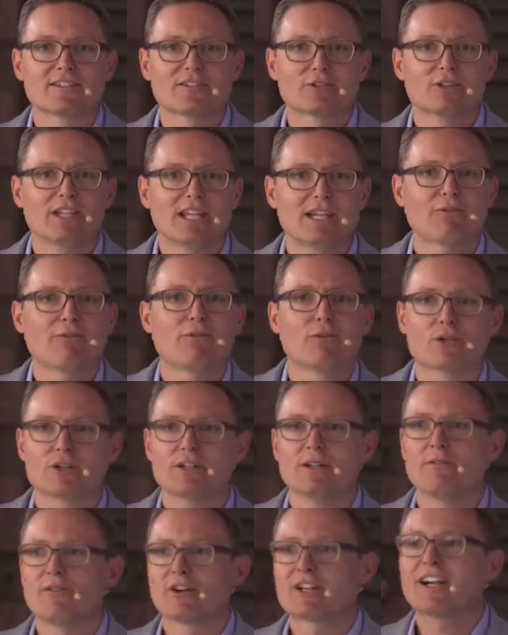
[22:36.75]
So therefore,
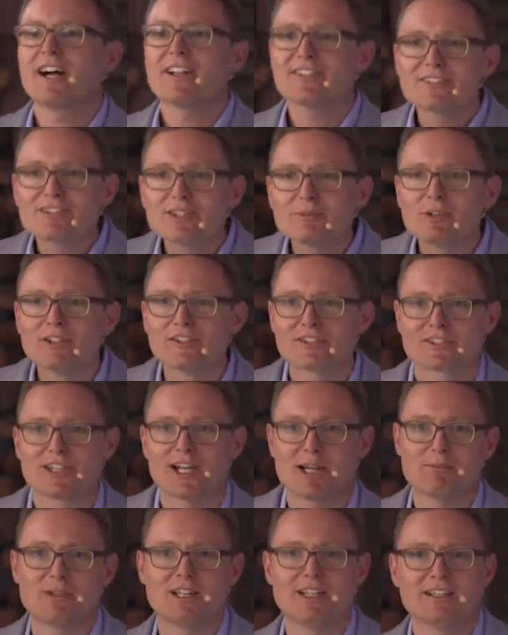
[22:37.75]
if a customer is
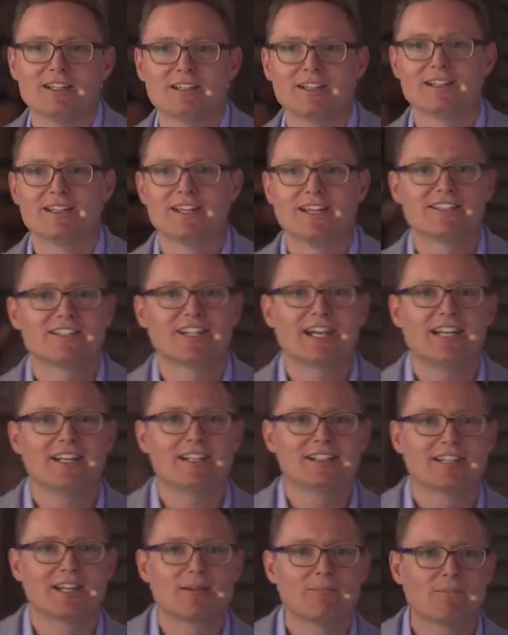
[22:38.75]
coming and
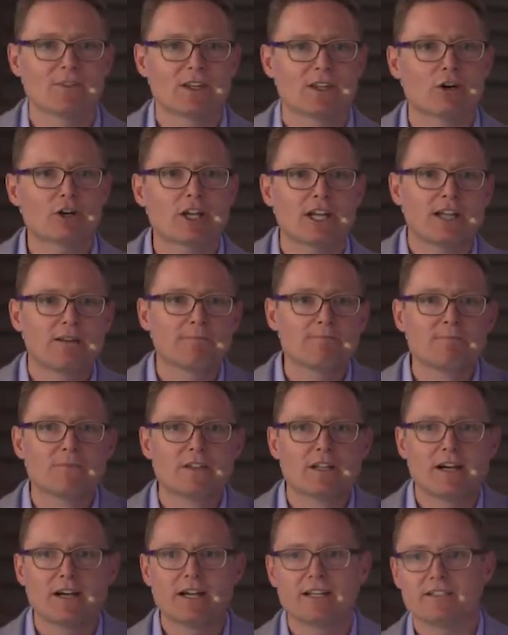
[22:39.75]
telling them, okay,
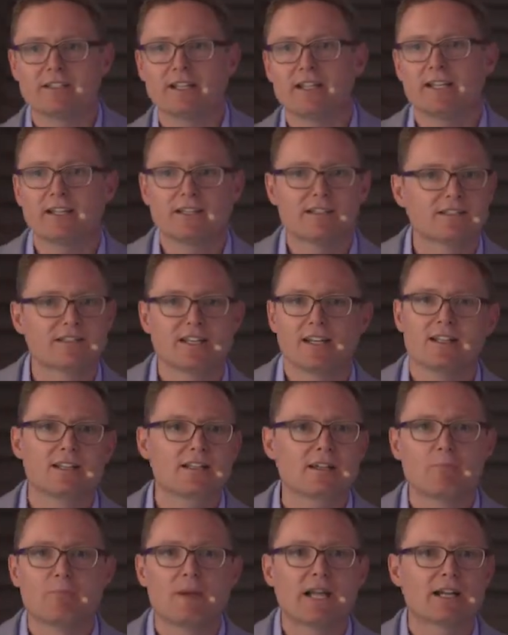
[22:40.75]
I take
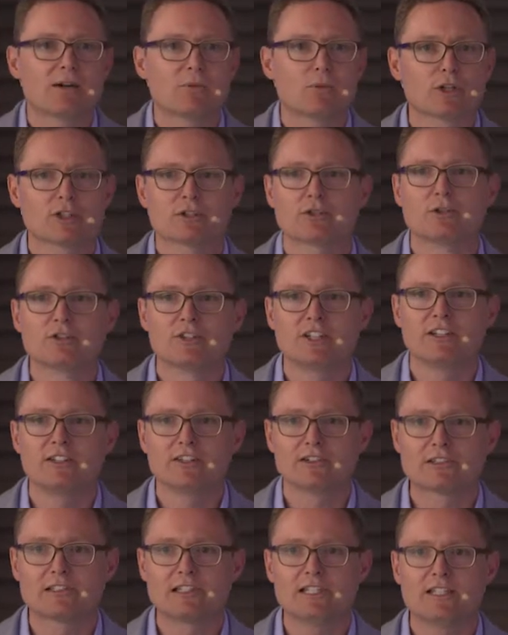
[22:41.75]
10 megawatt
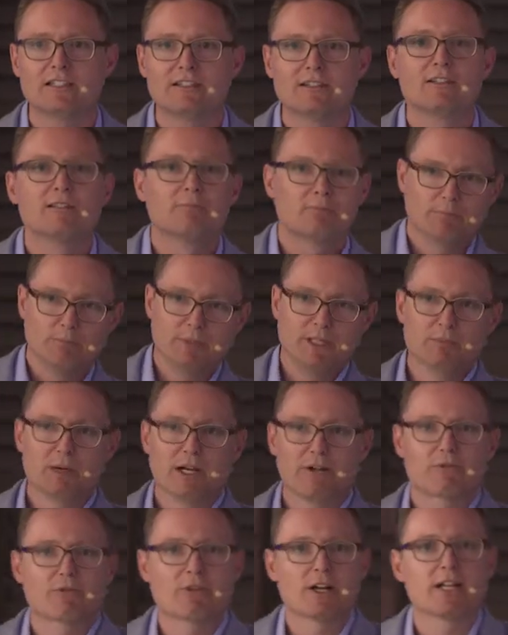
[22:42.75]
continuously, be
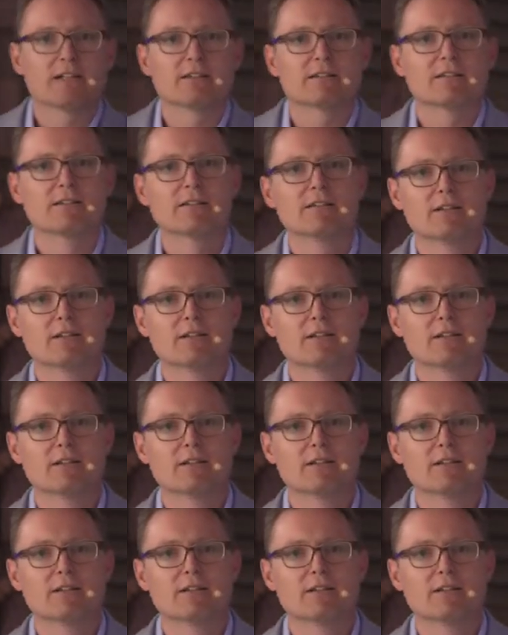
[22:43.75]
my friend.